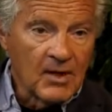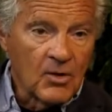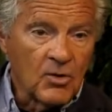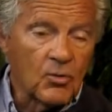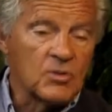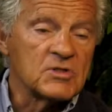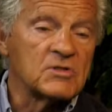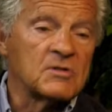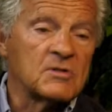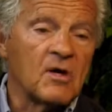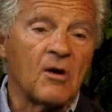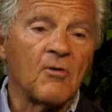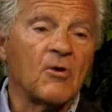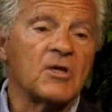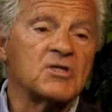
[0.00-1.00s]
who is
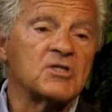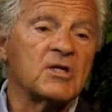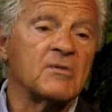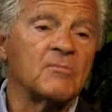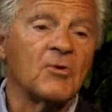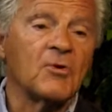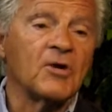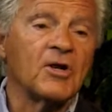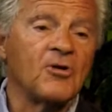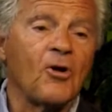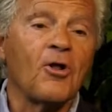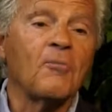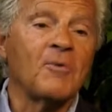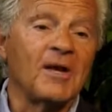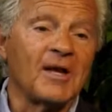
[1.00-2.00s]
our only son born in
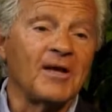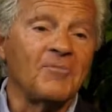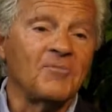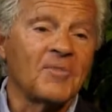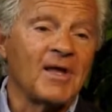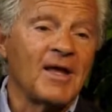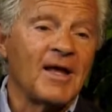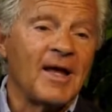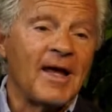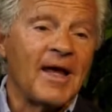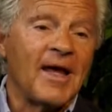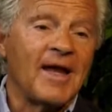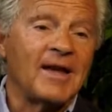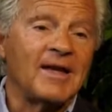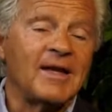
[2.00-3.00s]
Albany,
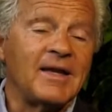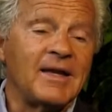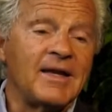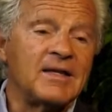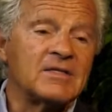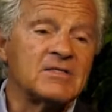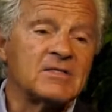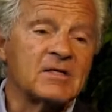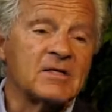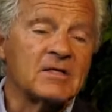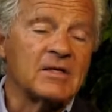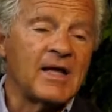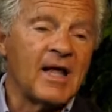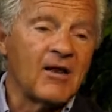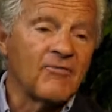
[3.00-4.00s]
and he is in
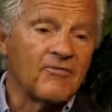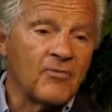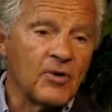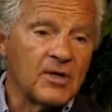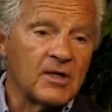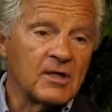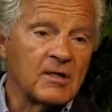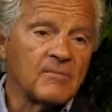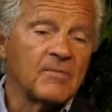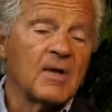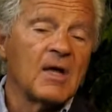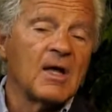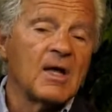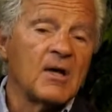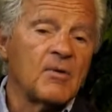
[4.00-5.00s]
California
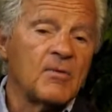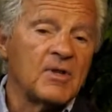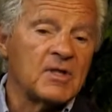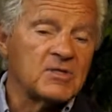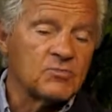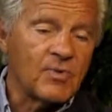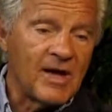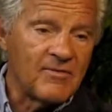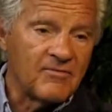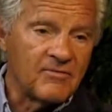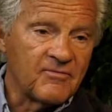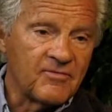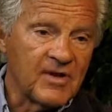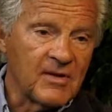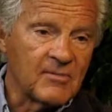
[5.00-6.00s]
with his wife
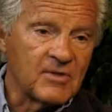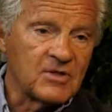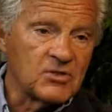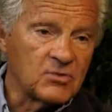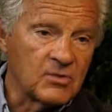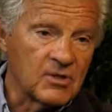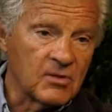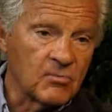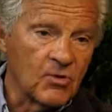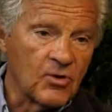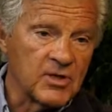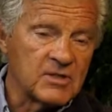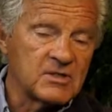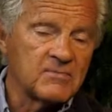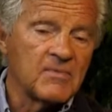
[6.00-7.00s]
and family, 2 little
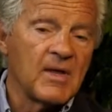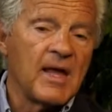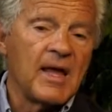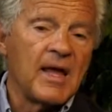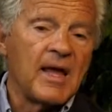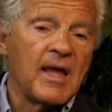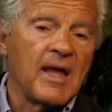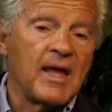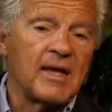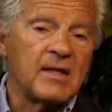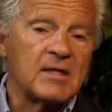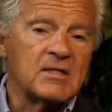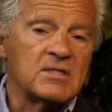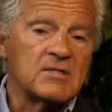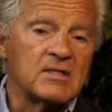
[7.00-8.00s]
boys, and
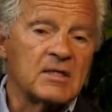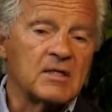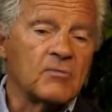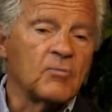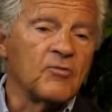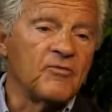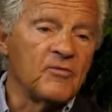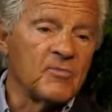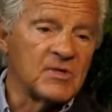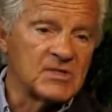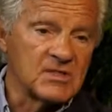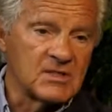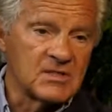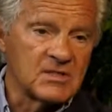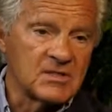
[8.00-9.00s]
he's in the movie business.